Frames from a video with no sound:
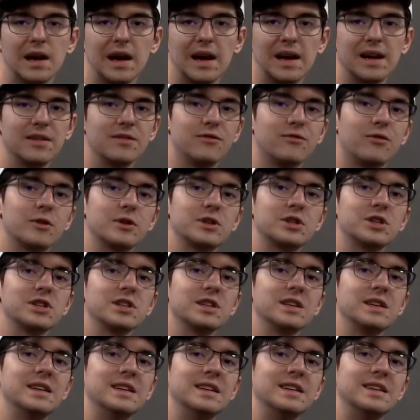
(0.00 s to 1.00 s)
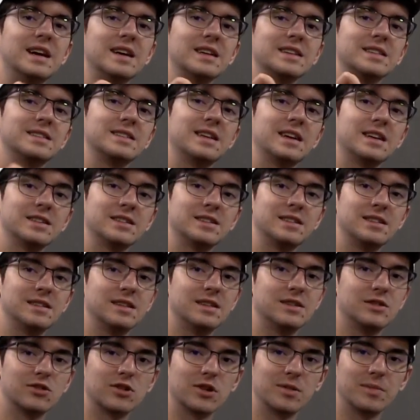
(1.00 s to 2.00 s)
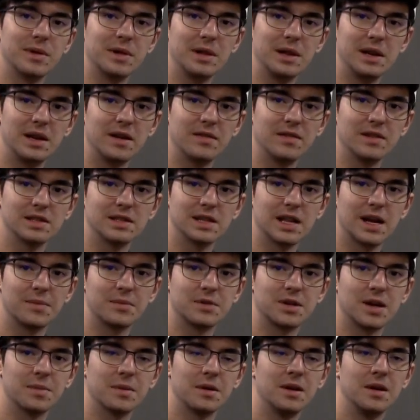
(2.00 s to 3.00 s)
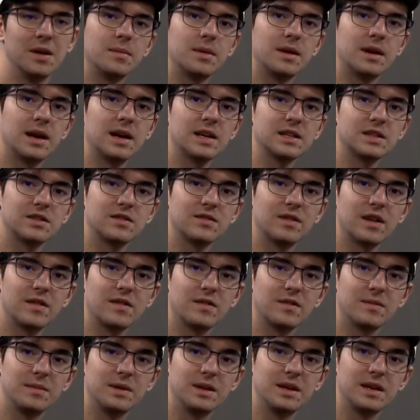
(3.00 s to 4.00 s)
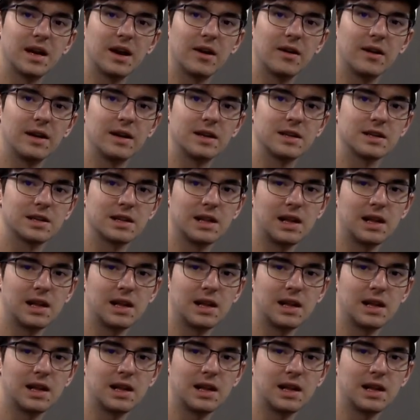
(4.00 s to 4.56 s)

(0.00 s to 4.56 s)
I have fortunately not tested the durability of this laptop, but it has survived me carrying it to